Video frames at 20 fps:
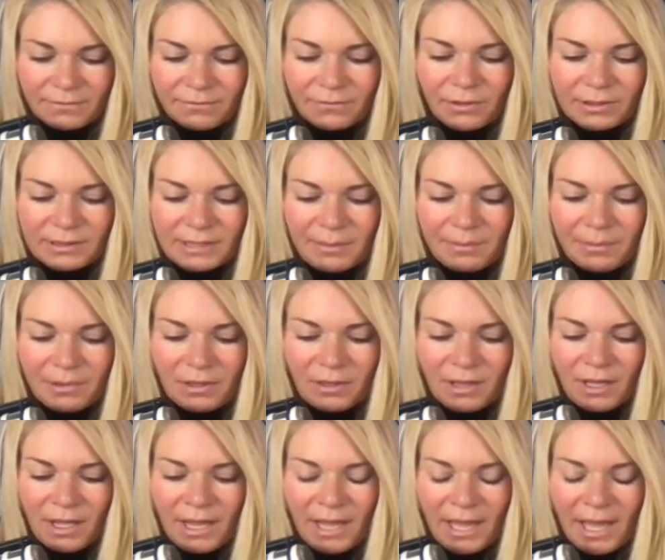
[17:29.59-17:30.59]
For
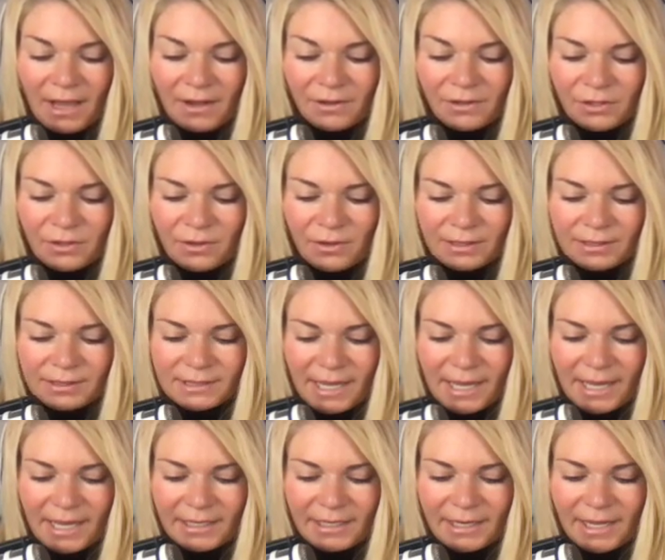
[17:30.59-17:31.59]
example, how can you go
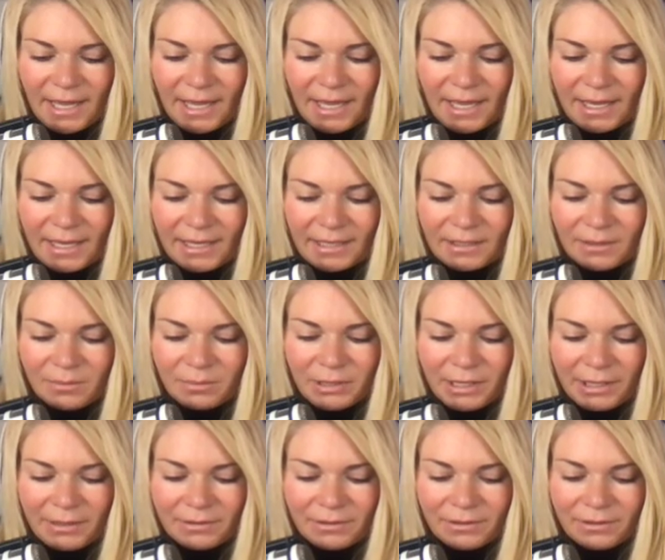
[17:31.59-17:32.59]
outside and
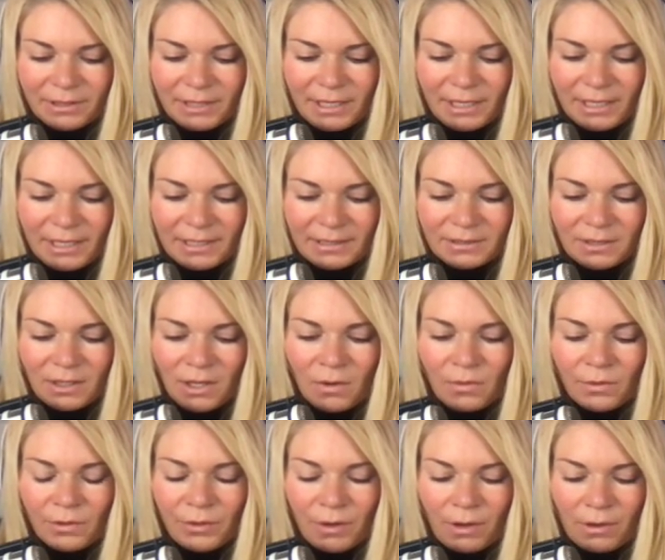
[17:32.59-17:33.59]
play with your kids
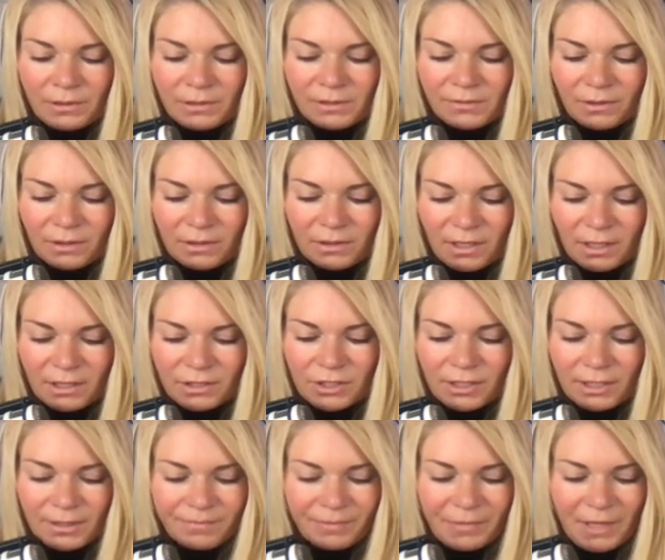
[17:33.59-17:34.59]
when you always feel lethargic?